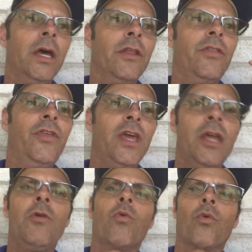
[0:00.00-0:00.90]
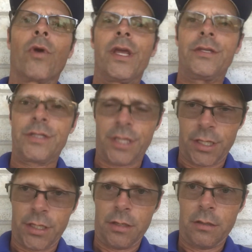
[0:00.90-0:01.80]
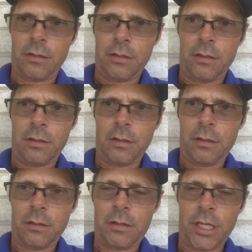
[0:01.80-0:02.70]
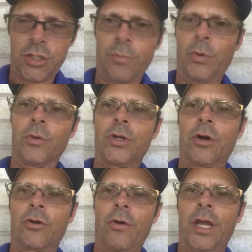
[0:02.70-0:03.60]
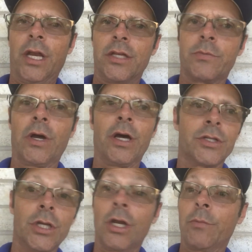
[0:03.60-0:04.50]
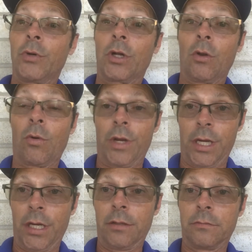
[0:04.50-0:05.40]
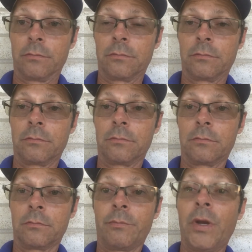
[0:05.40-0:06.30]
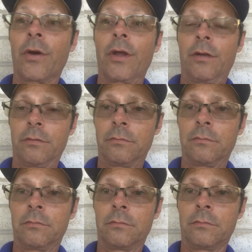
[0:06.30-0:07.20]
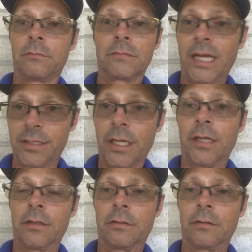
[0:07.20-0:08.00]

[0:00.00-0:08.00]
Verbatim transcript: The reason that your pool turned green is because you didn't put chlorine in it. Period. That's it.